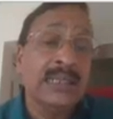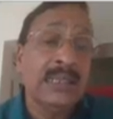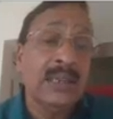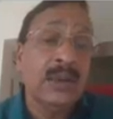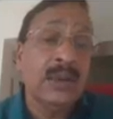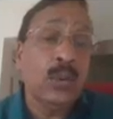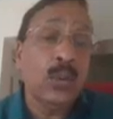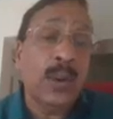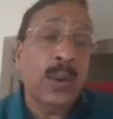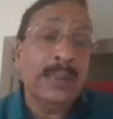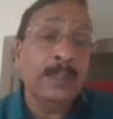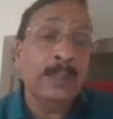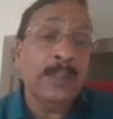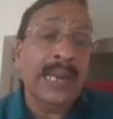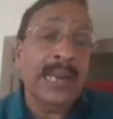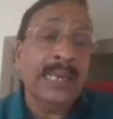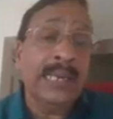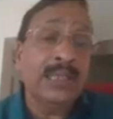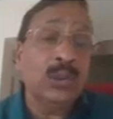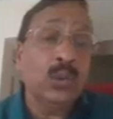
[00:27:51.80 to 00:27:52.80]
1
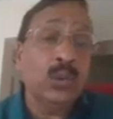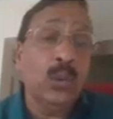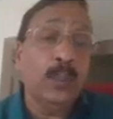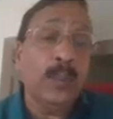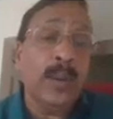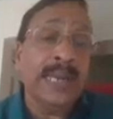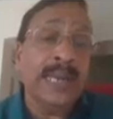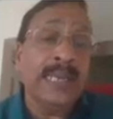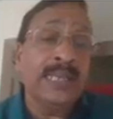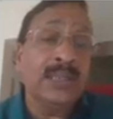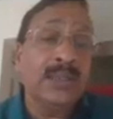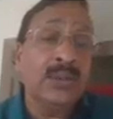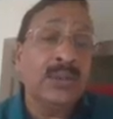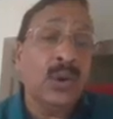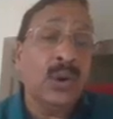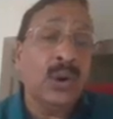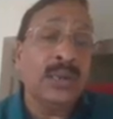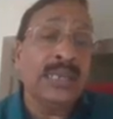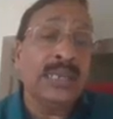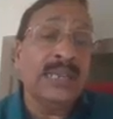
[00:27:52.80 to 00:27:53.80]
by 2 pi into,
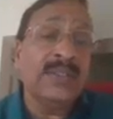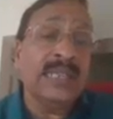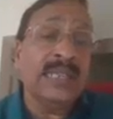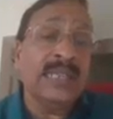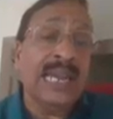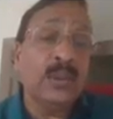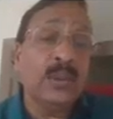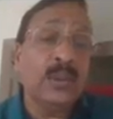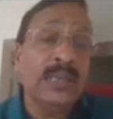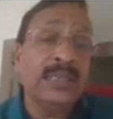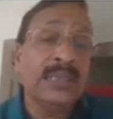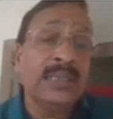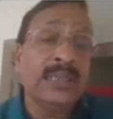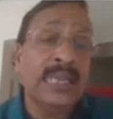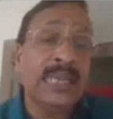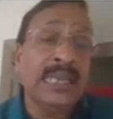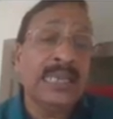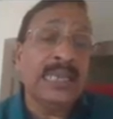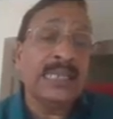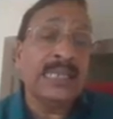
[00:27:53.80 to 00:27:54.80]
already we calculated
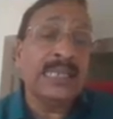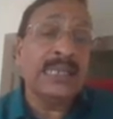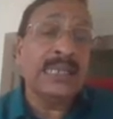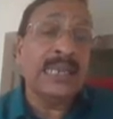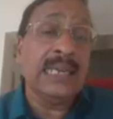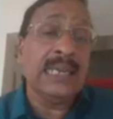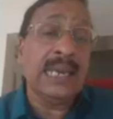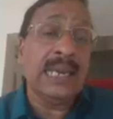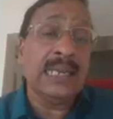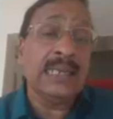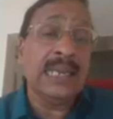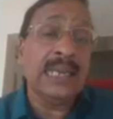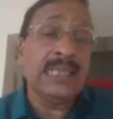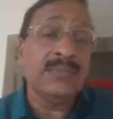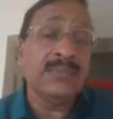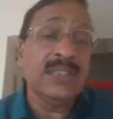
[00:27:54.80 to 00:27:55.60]
LS and LR dash,